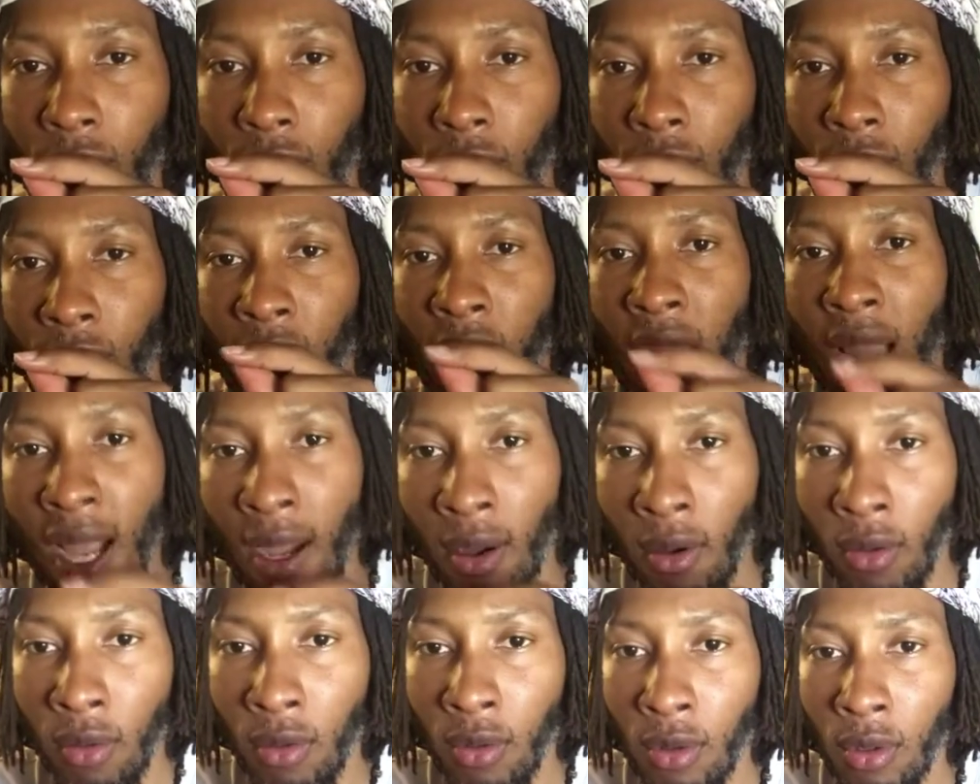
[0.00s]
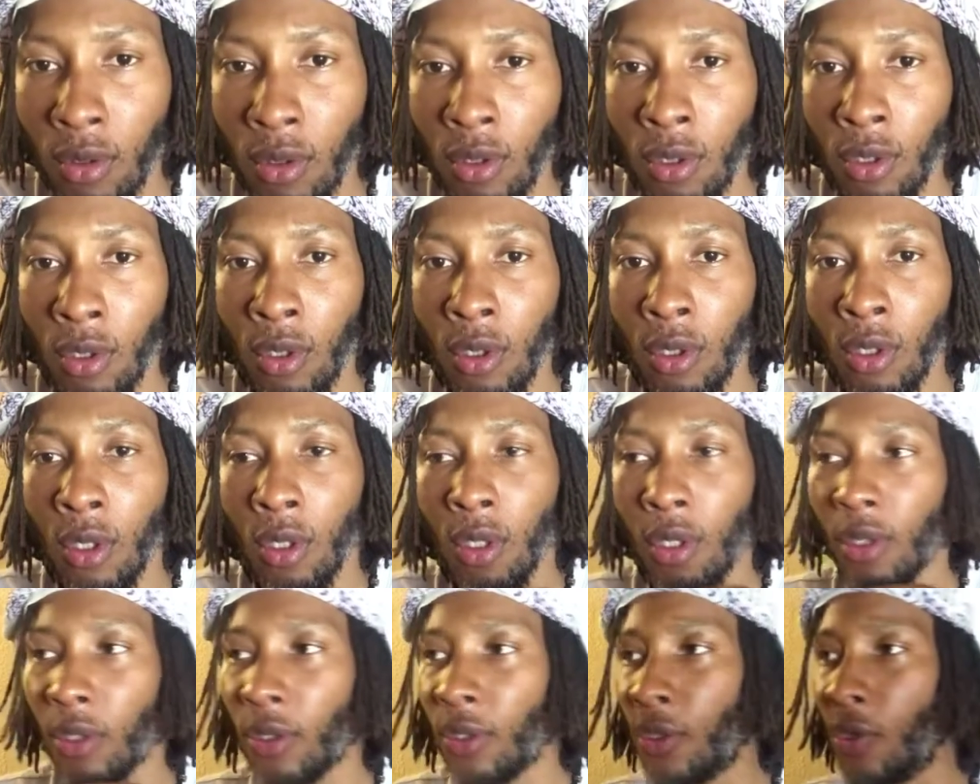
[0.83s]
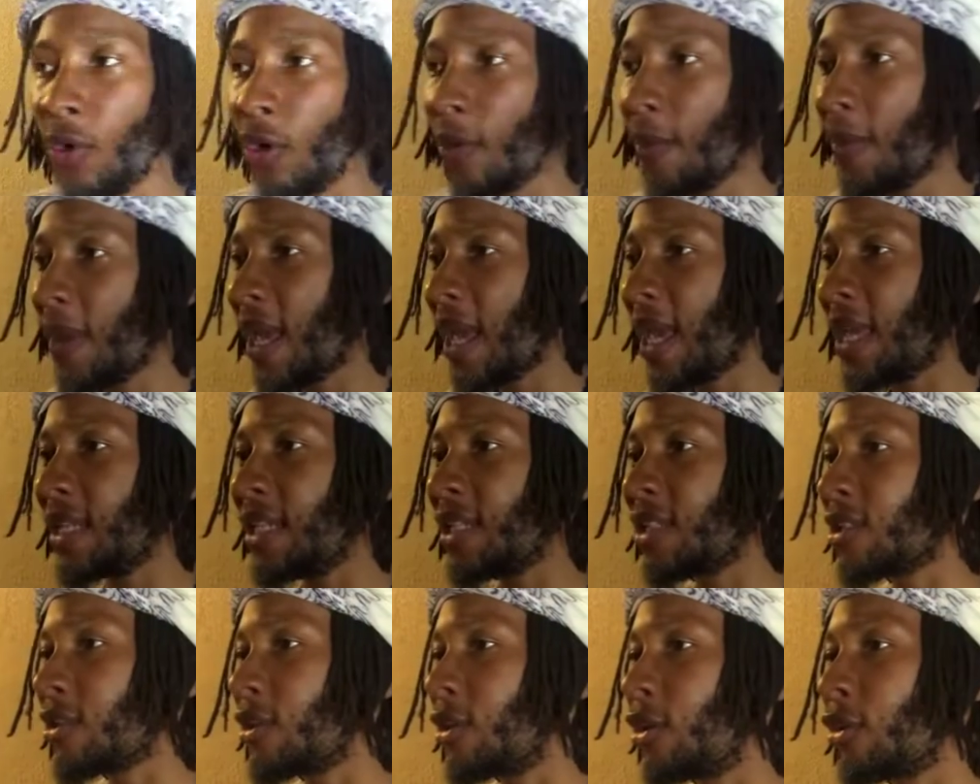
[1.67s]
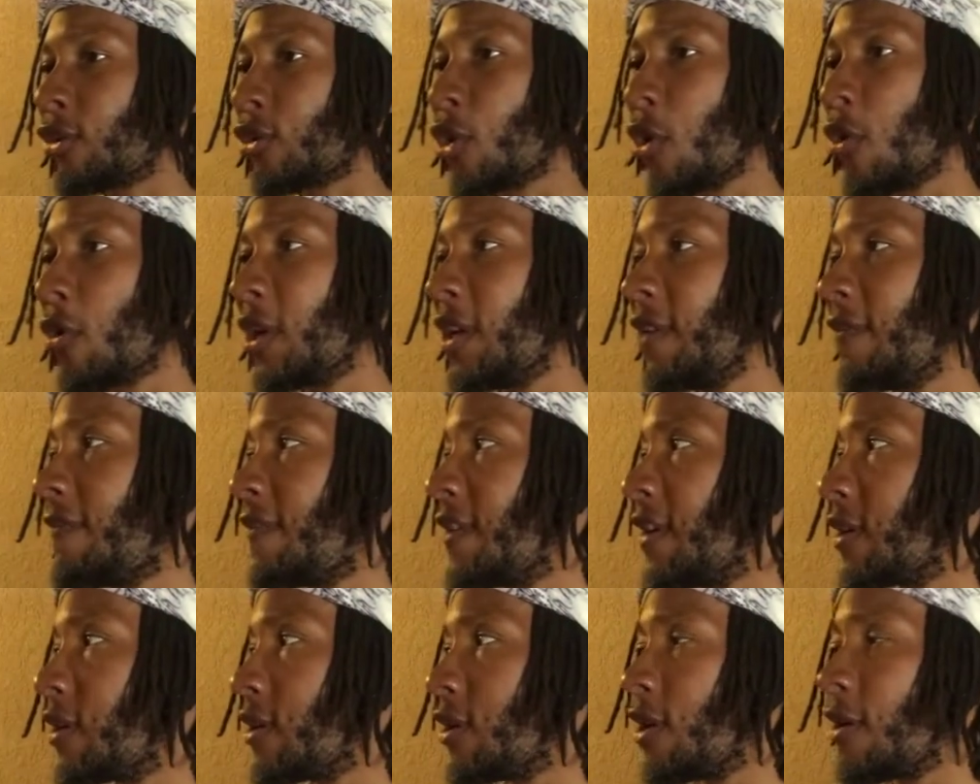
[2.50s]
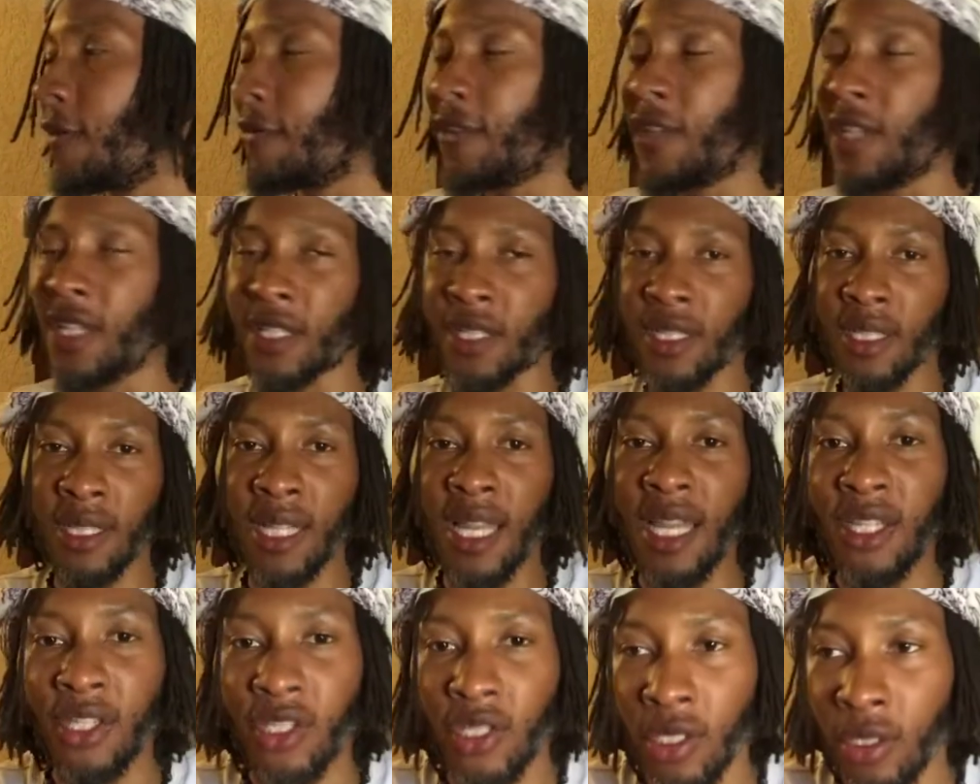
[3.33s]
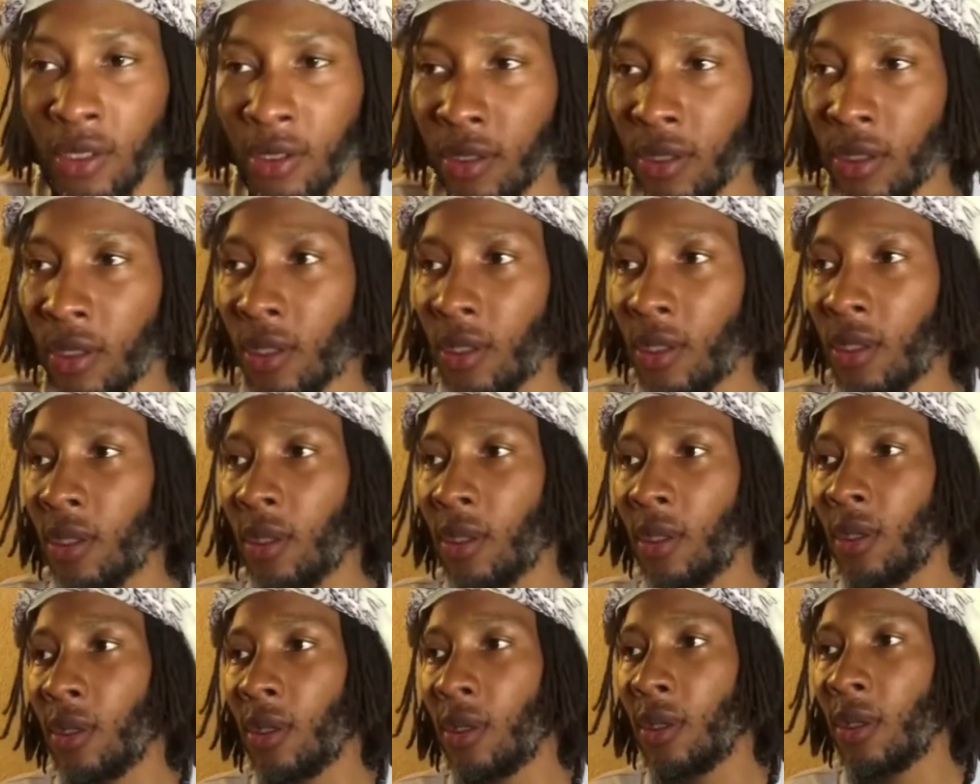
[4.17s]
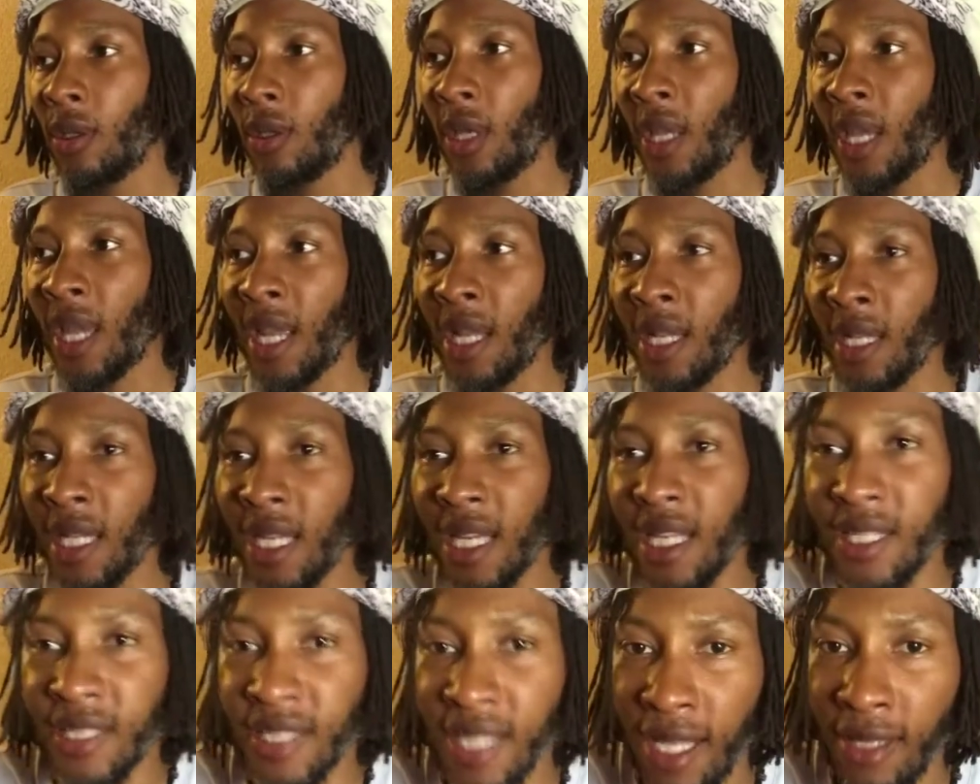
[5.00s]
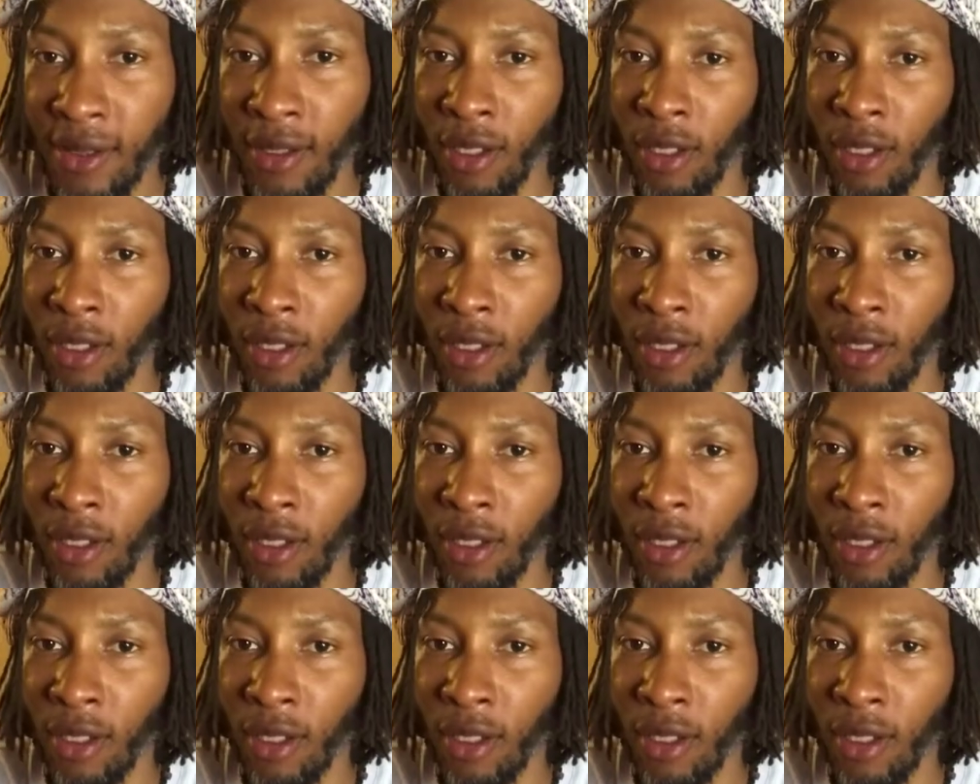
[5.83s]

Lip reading: Now, your man is the authority figure of this nation. And he set the